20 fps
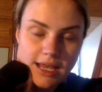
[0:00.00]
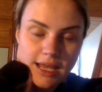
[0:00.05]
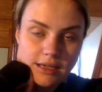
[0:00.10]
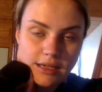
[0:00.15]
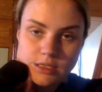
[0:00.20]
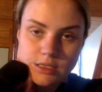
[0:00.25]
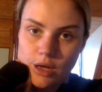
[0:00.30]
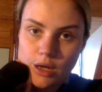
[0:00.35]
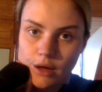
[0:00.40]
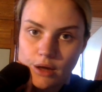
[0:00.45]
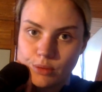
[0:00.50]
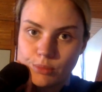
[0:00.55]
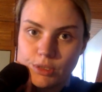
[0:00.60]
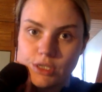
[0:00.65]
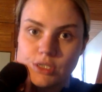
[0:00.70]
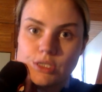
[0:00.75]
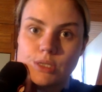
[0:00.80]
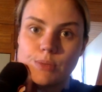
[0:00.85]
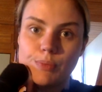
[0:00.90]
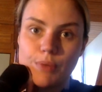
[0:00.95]
and
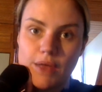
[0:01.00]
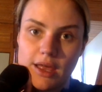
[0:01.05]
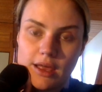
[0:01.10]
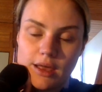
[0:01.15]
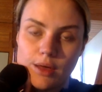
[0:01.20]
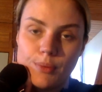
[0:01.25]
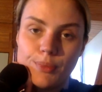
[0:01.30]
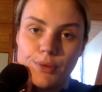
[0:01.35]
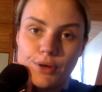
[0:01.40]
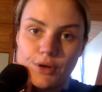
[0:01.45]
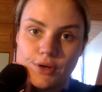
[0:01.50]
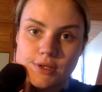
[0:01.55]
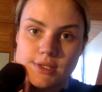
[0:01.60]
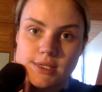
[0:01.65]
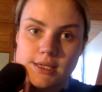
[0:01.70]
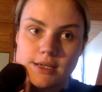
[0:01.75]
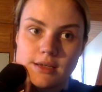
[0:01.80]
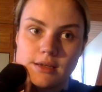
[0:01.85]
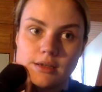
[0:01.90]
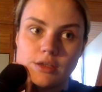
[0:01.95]
entitlement to be a
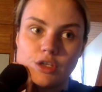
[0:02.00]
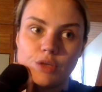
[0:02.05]
person.